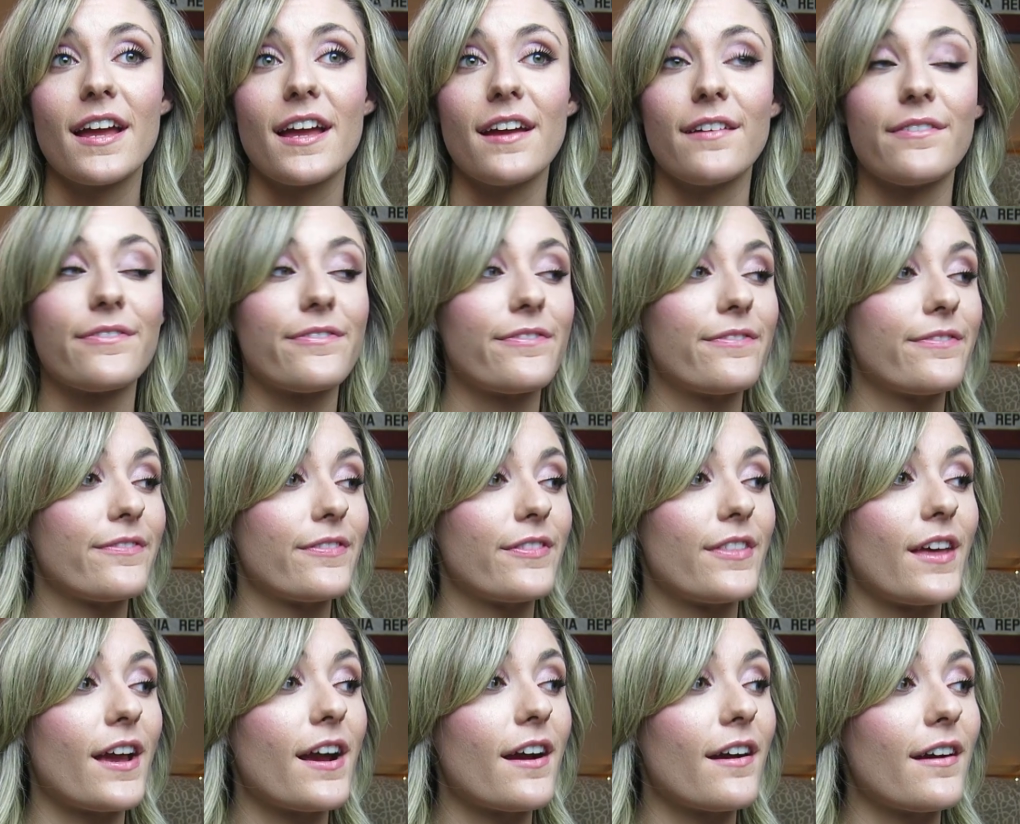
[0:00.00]
if
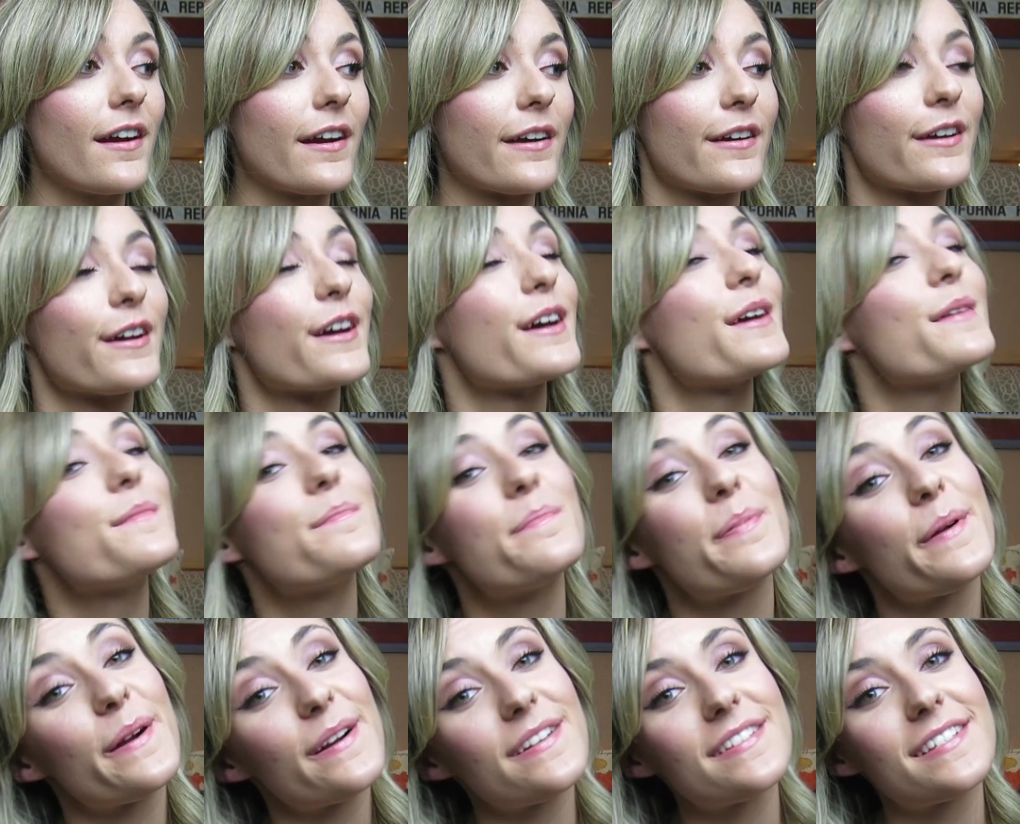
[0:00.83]
they're a
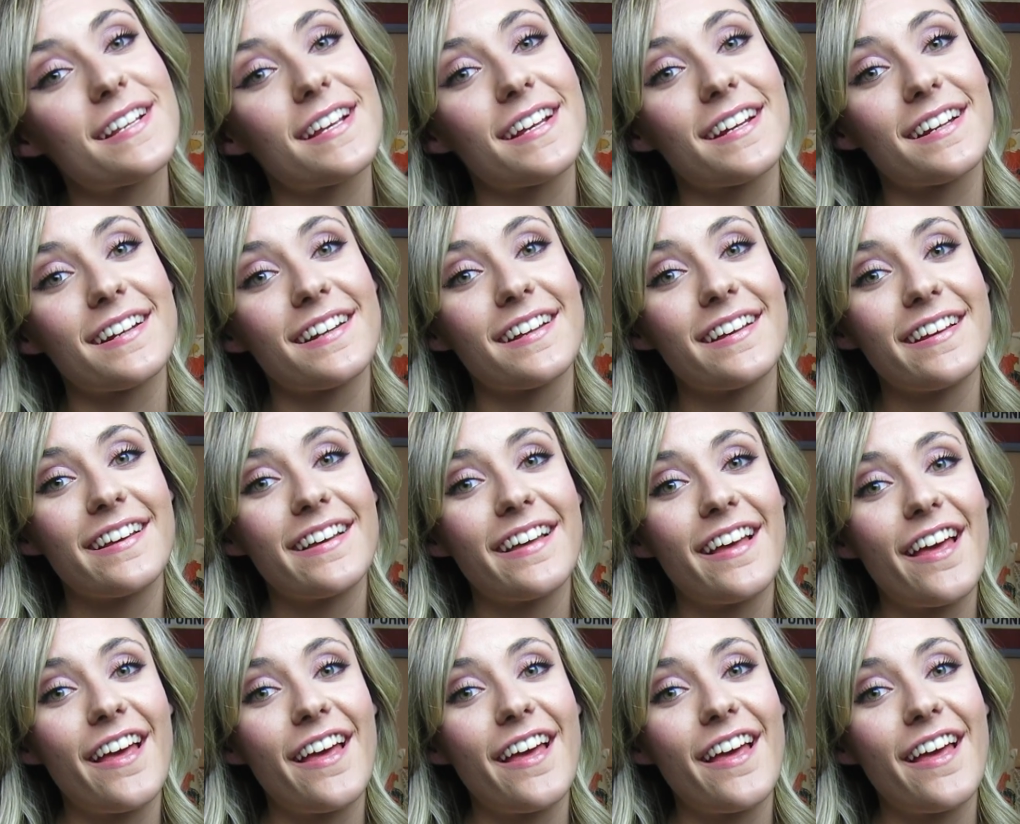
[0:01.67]
good person,